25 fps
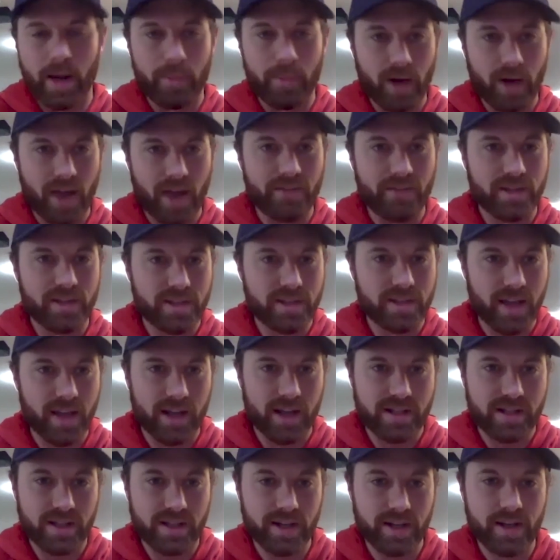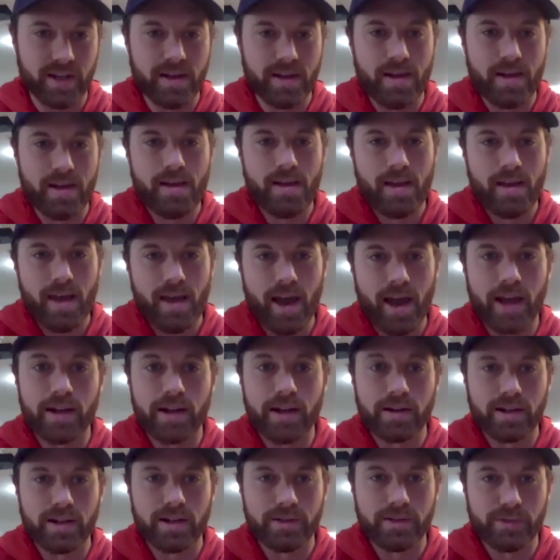nonprofits actually
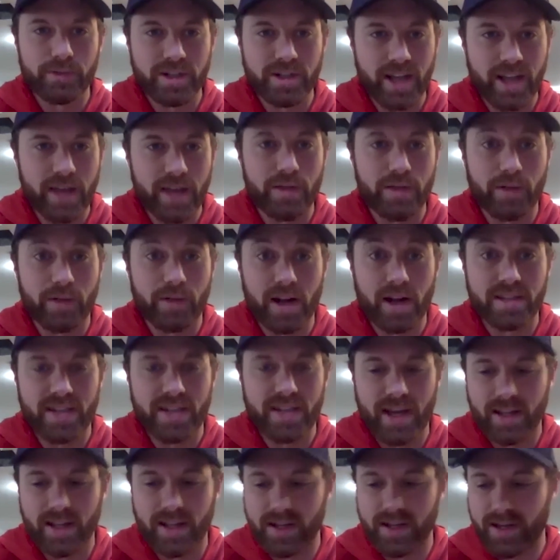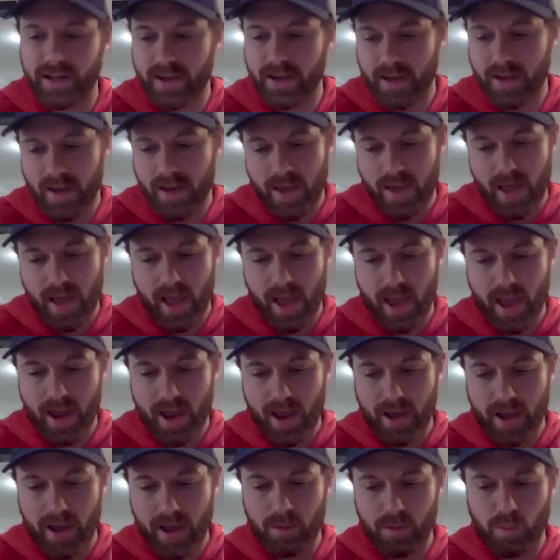hire and retain the right talent.
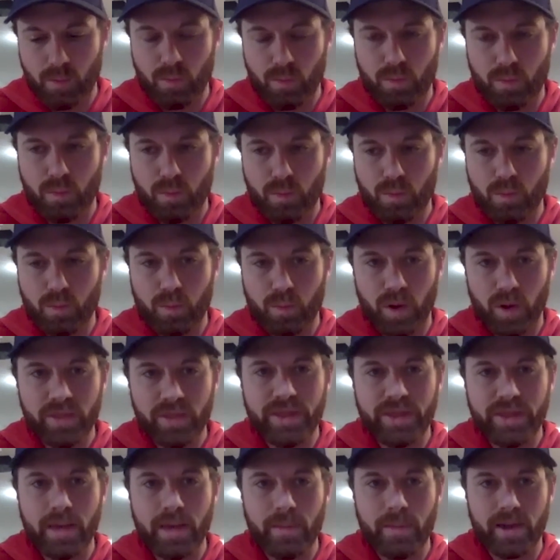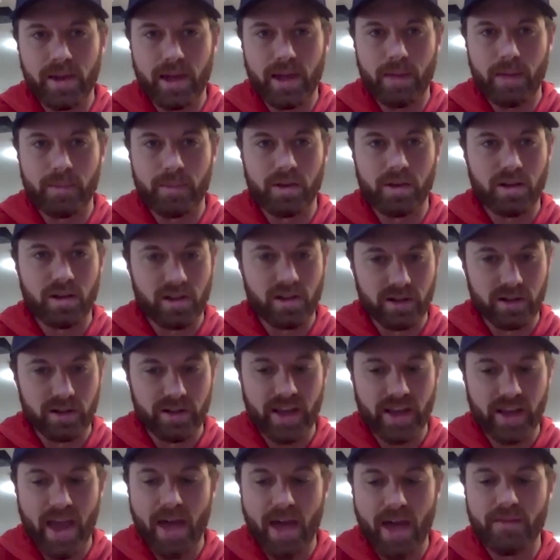And one thing became
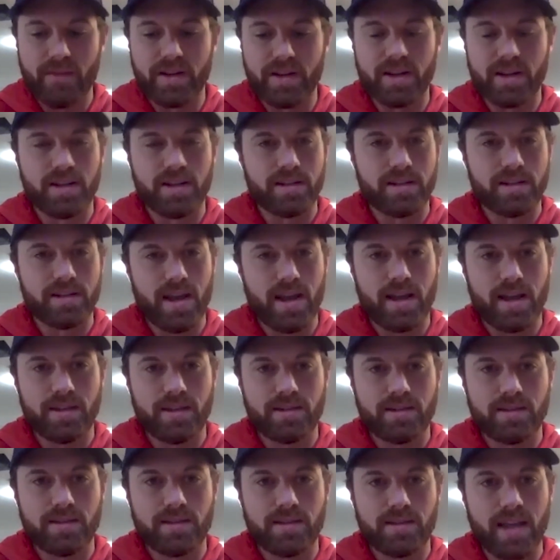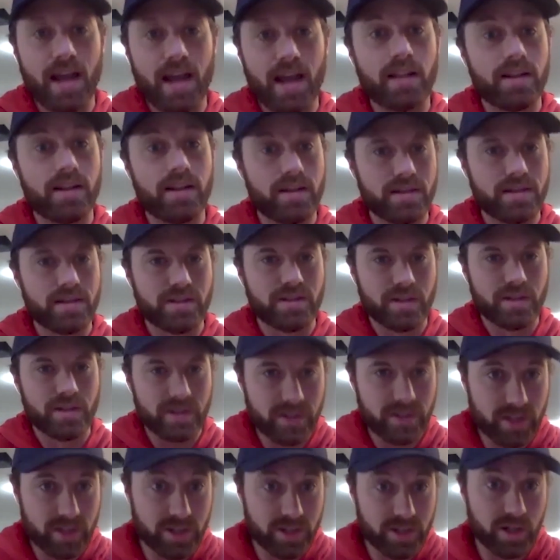clearly evident is that talent is
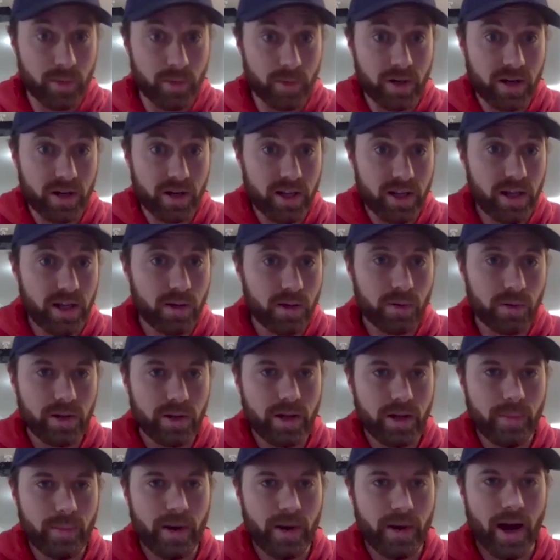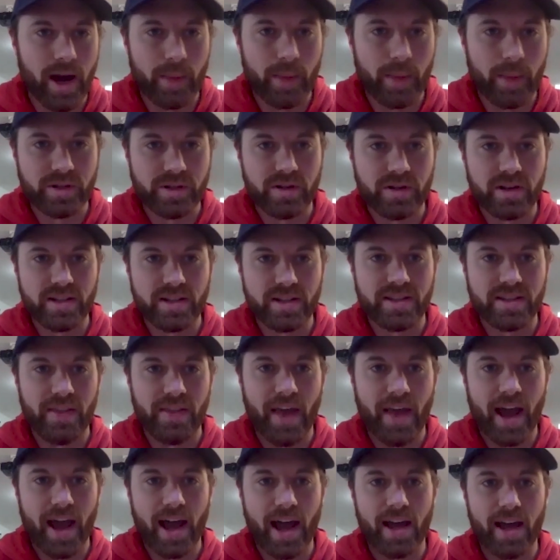di- distributed equally, but opportunity is
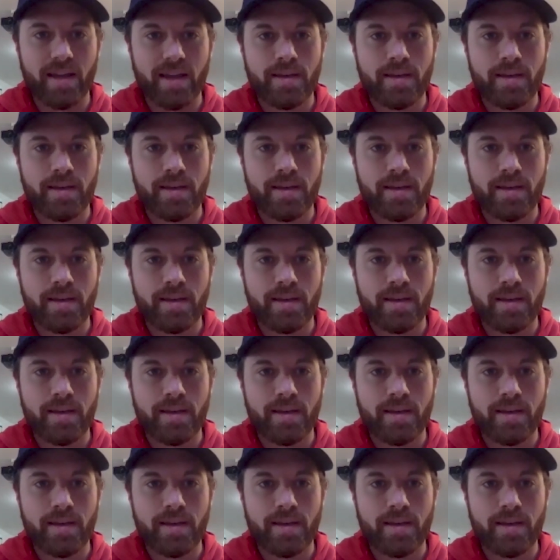not.